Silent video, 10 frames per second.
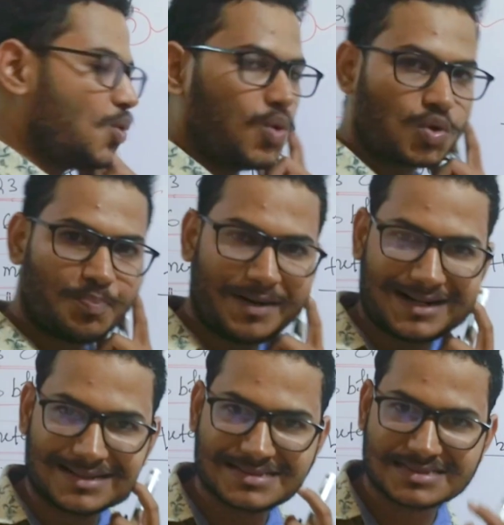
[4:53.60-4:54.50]
4
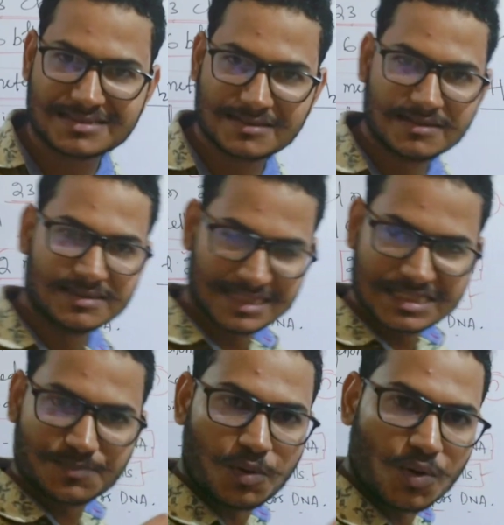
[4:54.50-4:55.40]
parts,
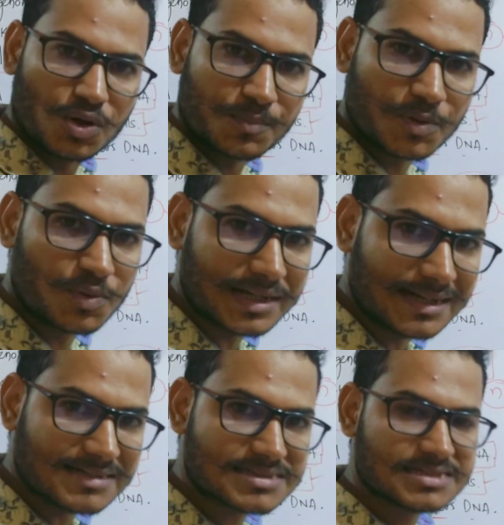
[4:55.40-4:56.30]
these 4
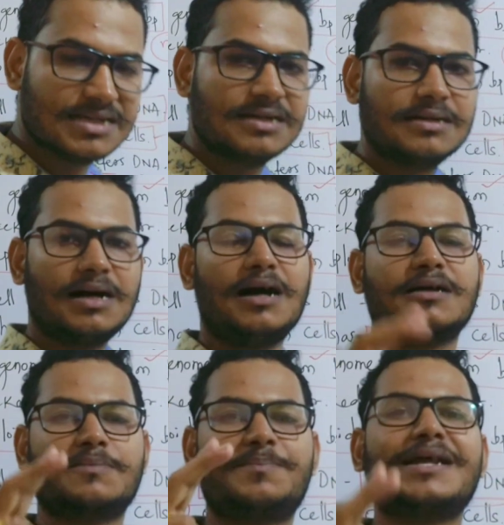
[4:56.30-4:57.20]
proteins
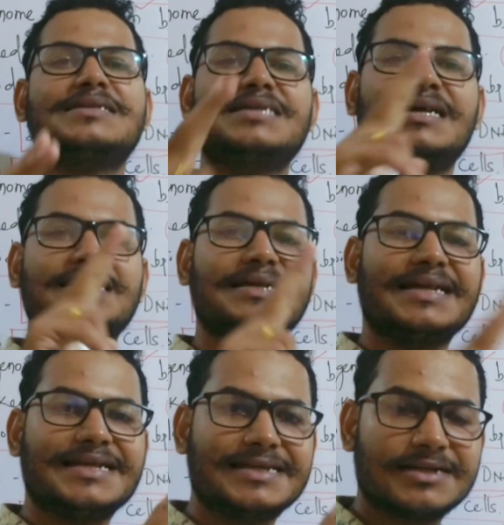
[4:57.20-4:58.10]
are present
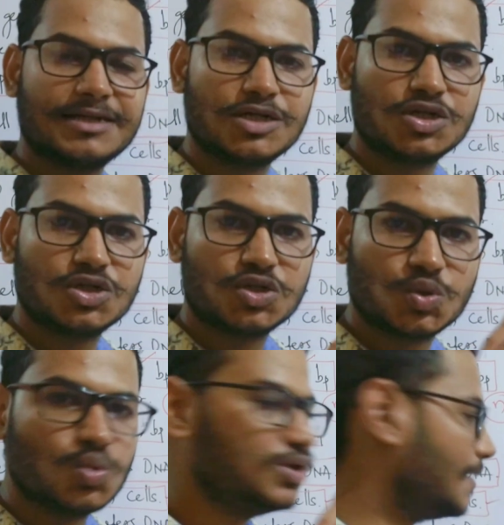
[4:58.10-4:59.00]
in
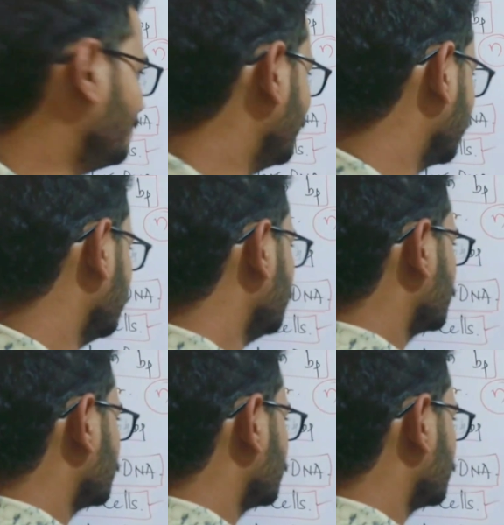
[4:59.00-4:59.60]
2 number.